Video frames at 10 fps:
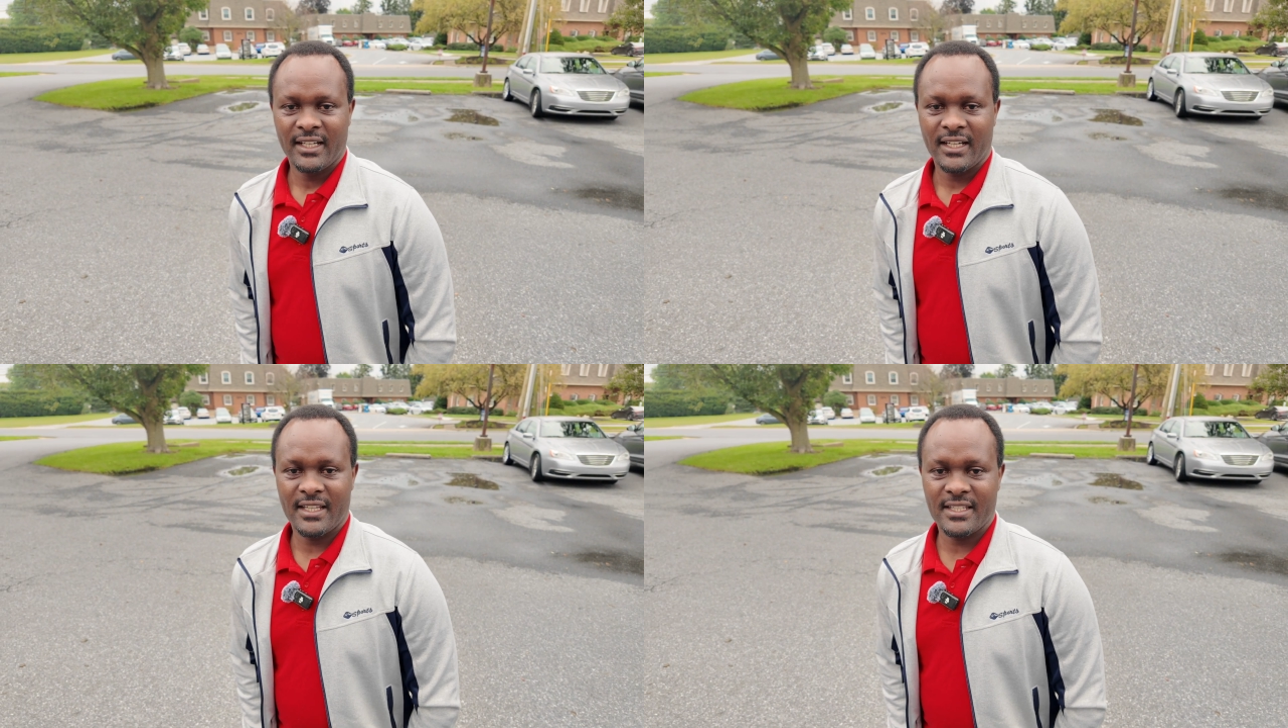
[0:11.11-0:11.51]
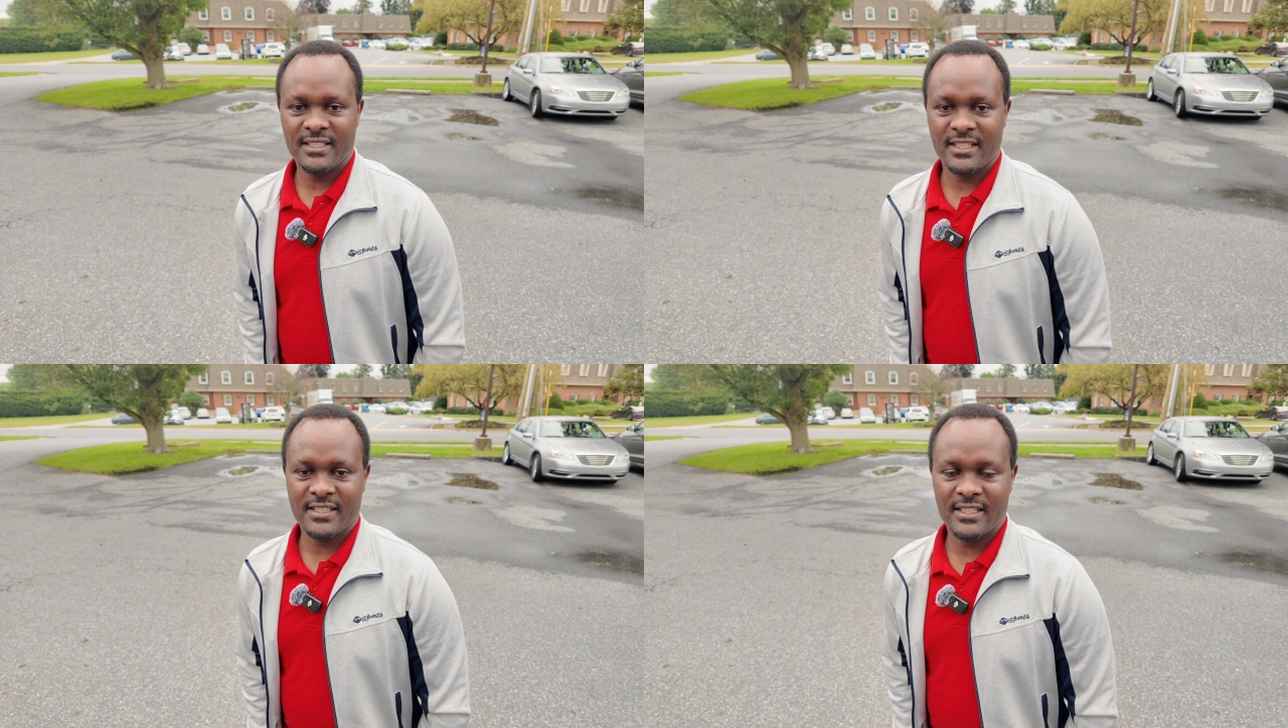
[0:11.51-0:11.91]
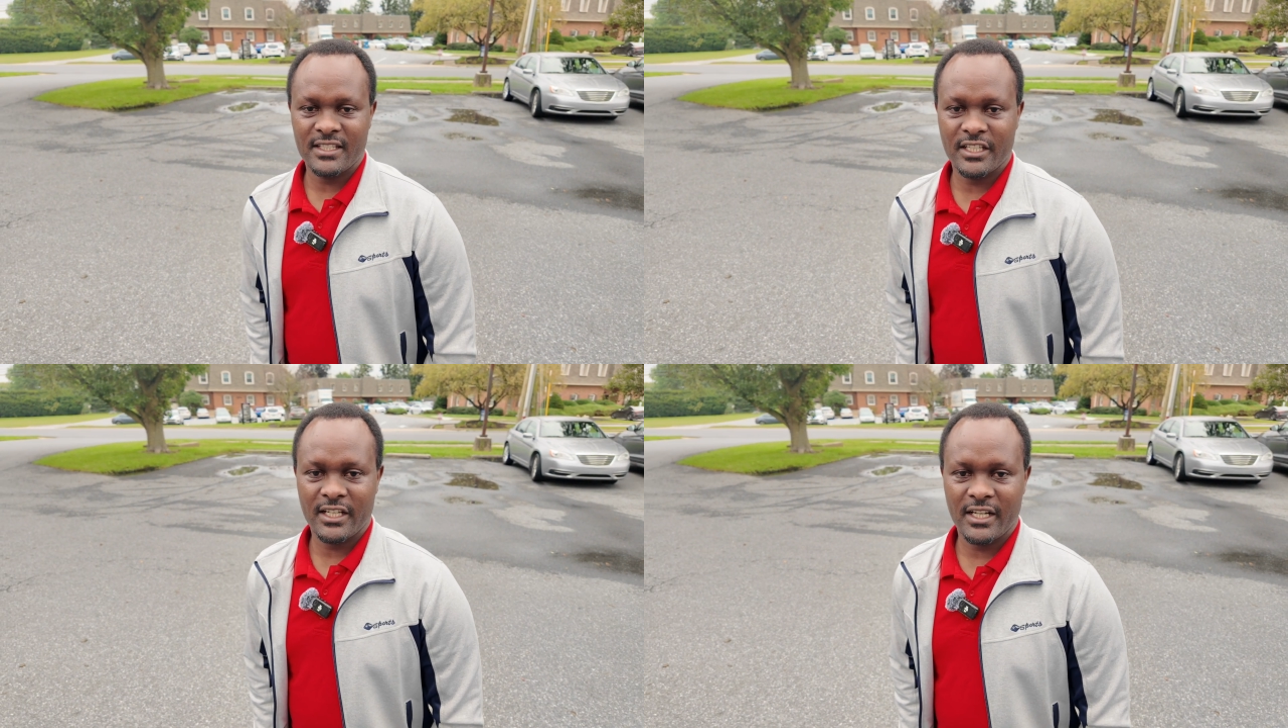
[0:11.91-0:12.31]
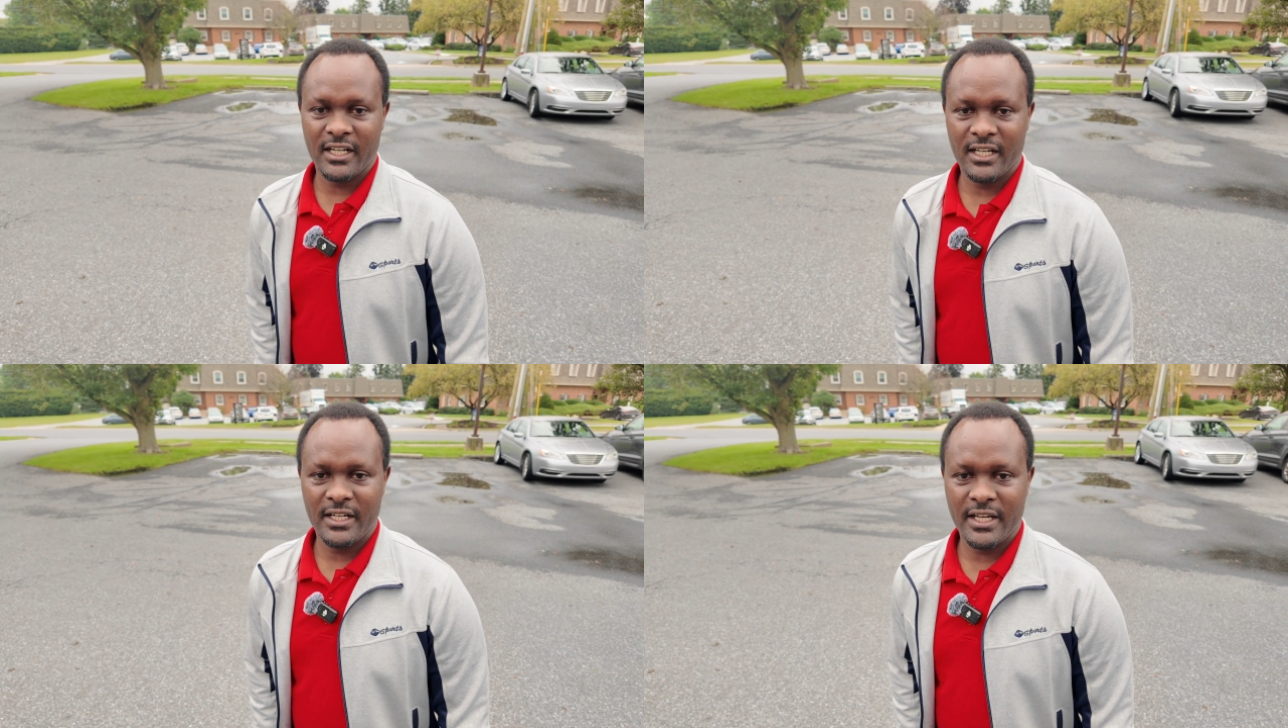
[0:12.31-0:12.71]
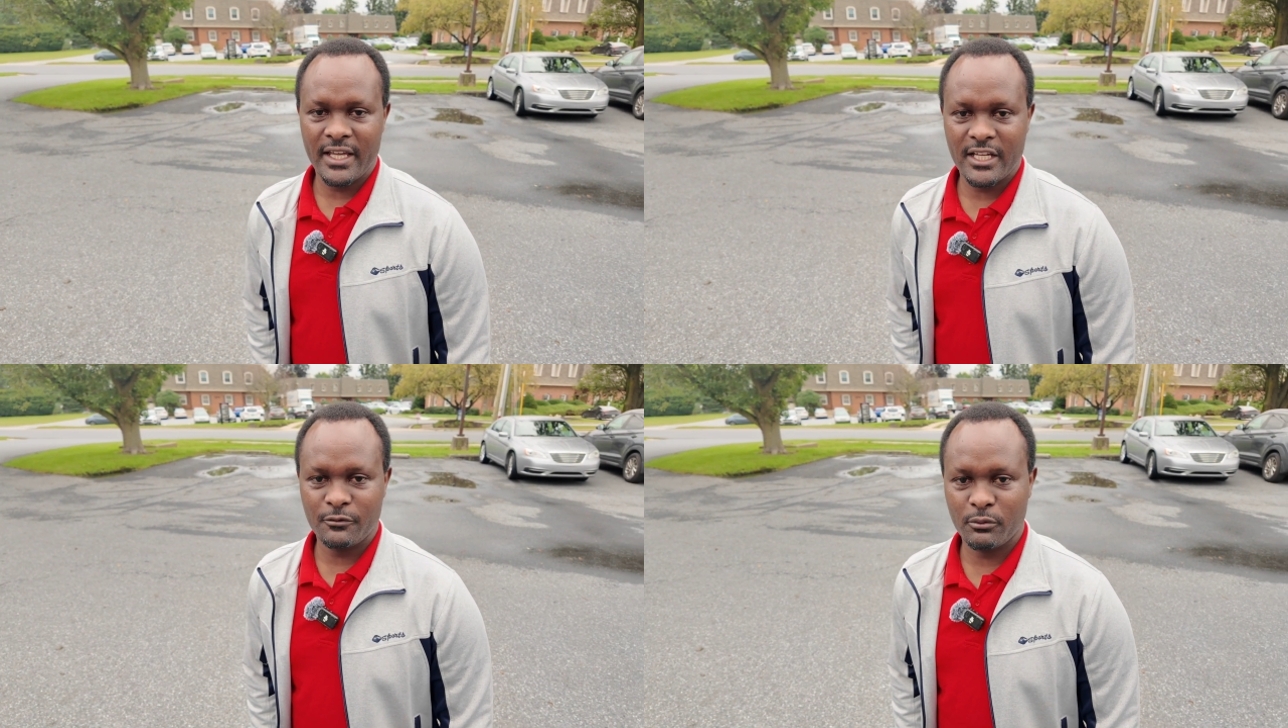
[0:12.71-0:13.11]
and this is JENGA
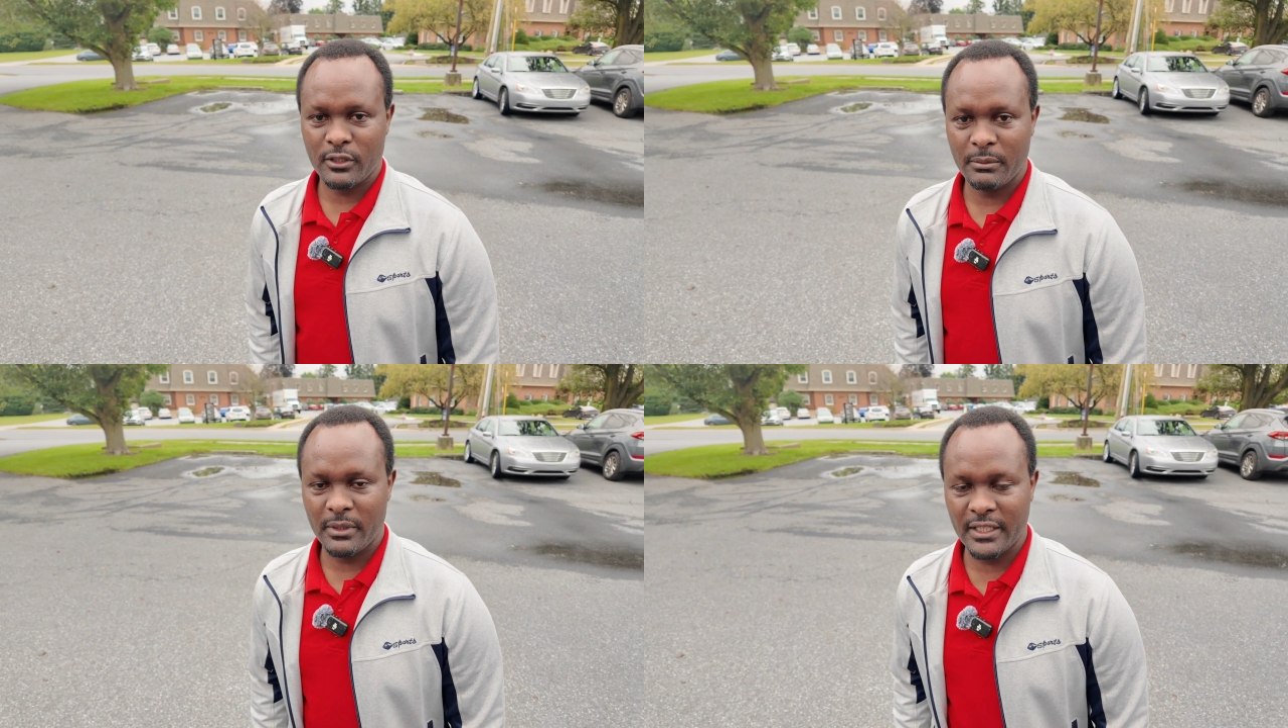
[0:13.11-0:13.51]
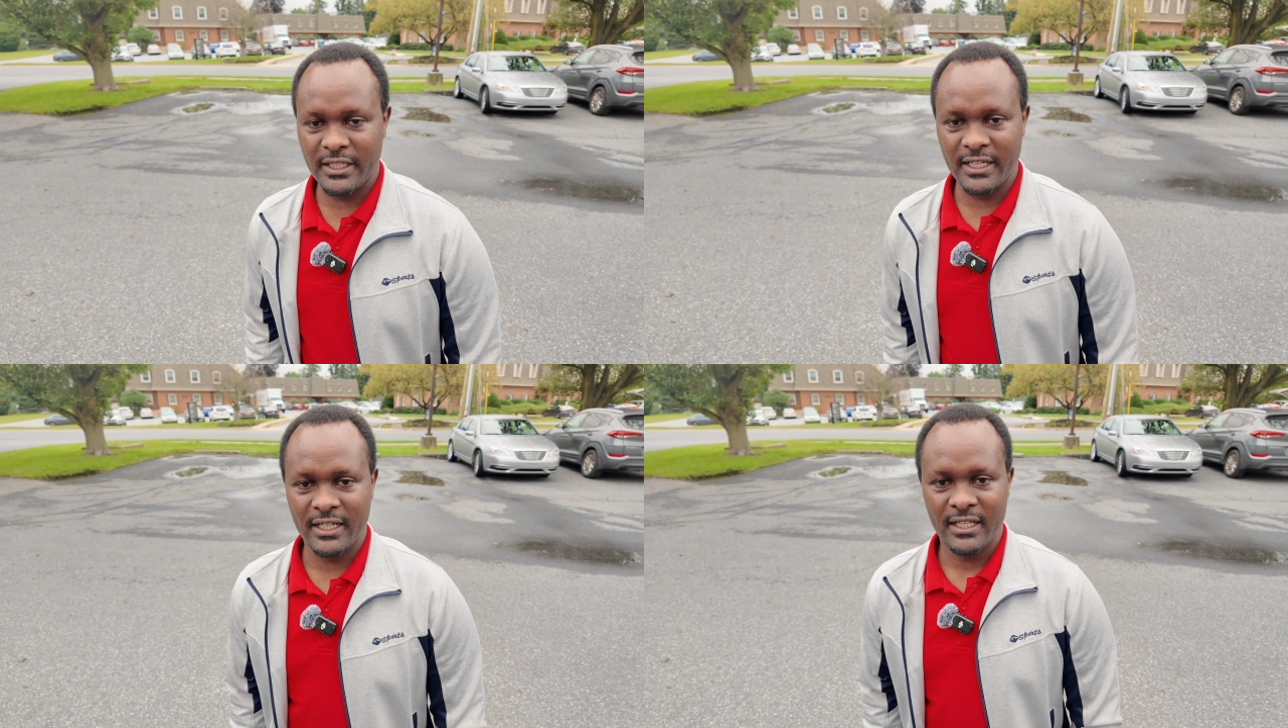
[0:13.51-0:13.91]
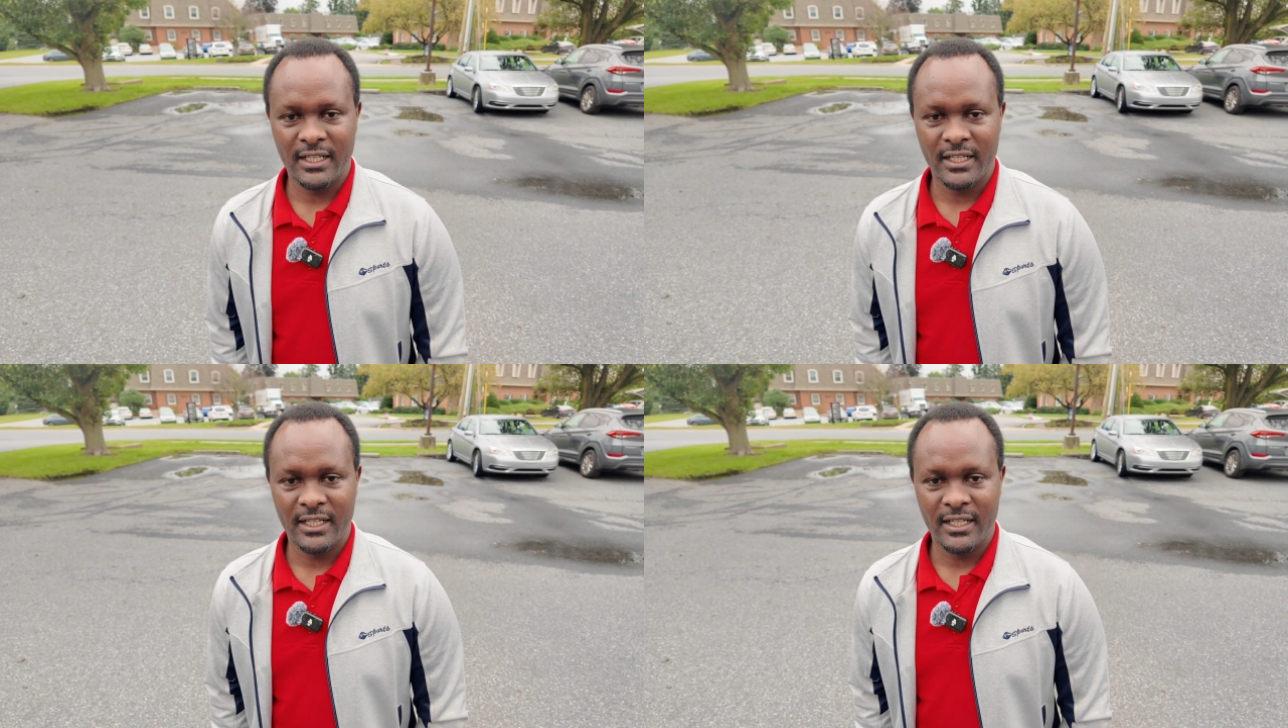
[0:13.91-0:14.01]
Diaspora Media.